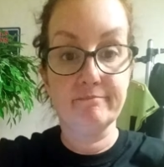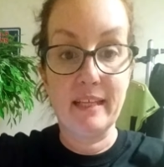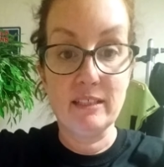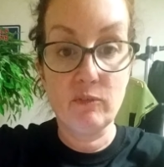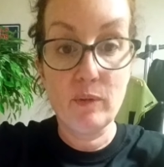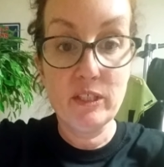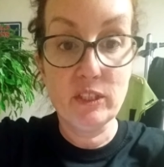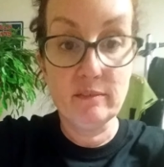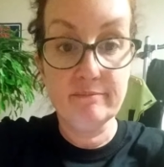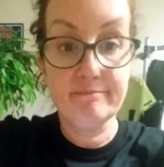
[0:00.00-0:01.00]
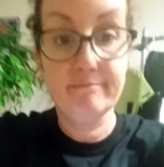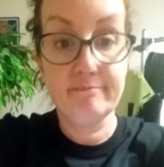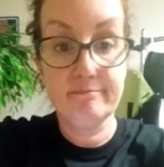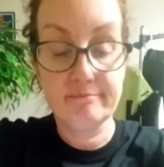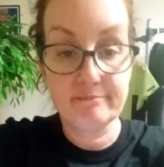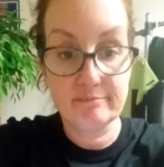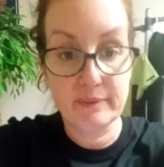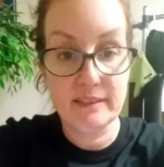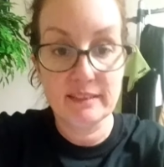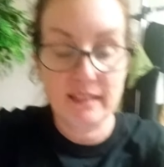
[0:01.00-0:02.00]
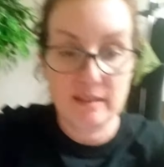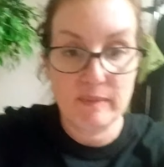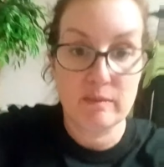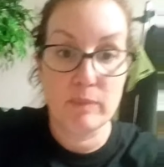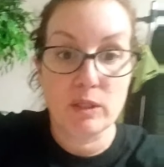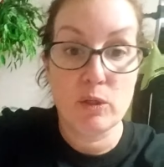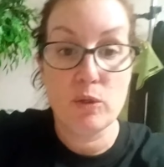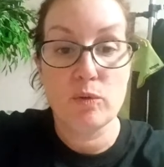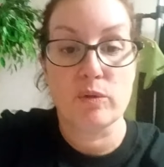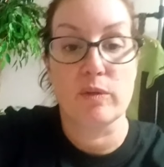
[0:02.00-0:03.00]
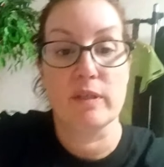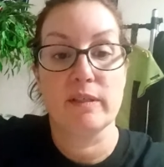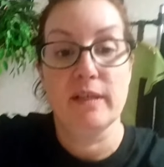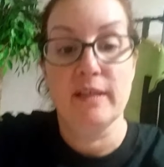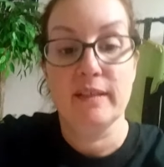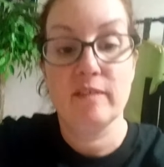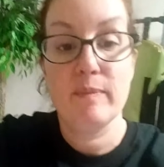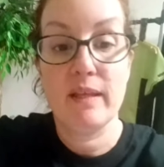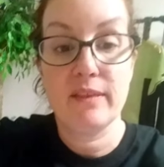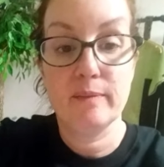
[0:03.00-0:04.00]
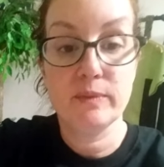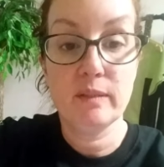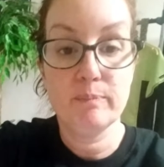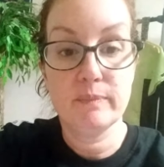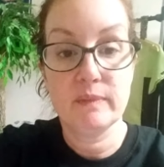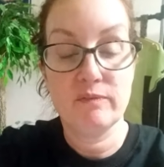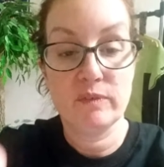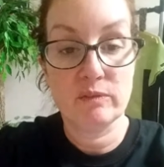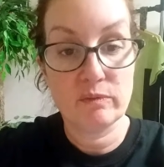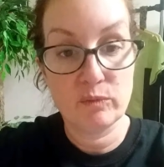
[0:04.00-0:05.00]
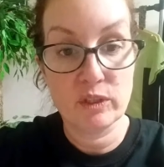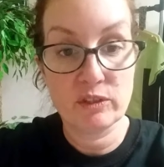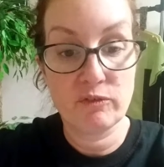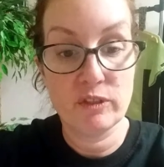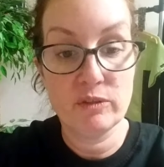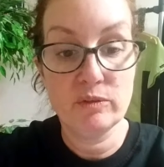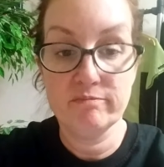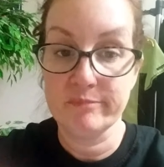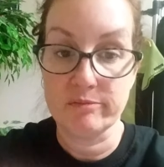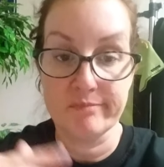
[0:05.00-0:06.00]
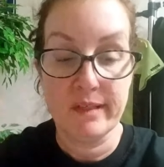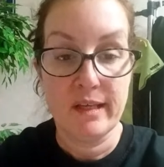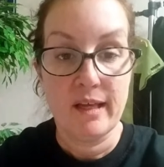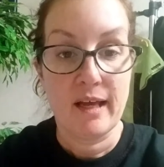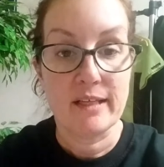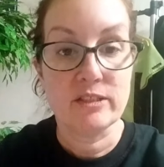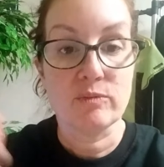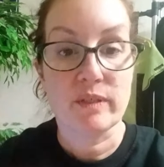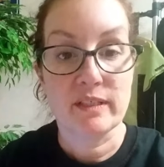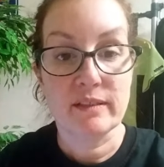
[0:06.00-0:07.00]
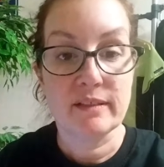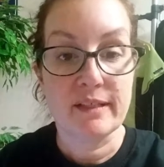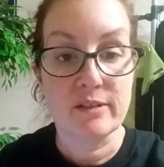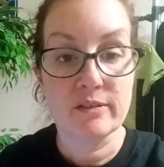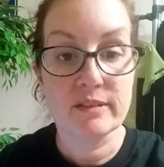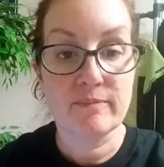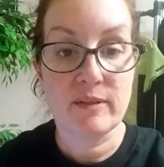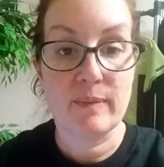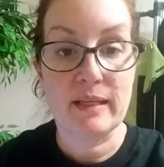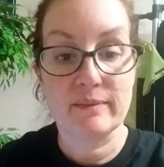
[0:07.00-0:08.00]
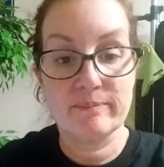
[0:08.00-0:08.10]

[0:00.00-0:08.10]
Thanks for watching. Please comment below or give me a thumbs up if it worked for you. I just want to hear some feedback.